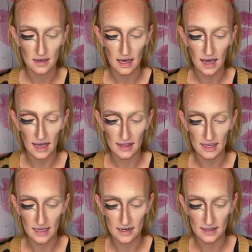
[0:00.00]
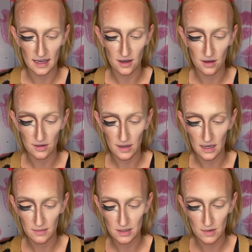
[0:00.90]
eyelid, like all the way
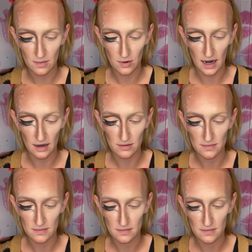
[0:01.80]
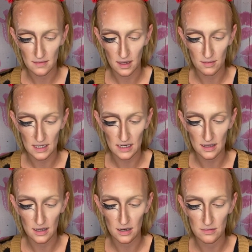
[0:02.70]
up to my brow. I'm getting
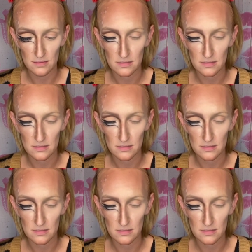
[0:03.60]
low.